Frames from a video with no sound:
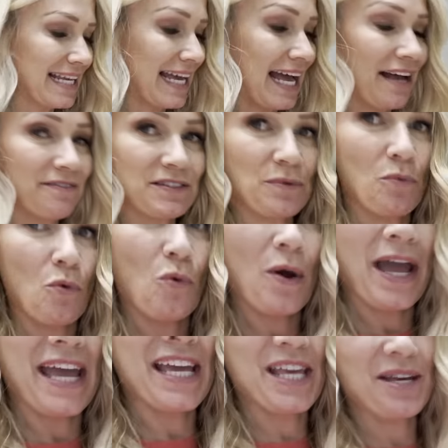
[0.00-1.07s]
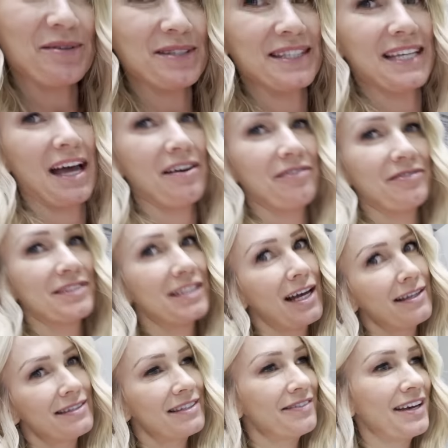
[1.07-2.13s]
I have some way cute stuff,
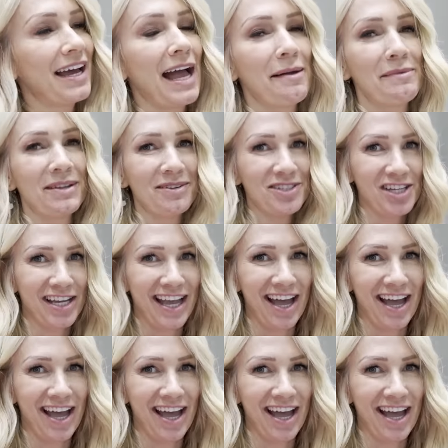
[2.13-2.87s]
tons of it. I'm gonna go check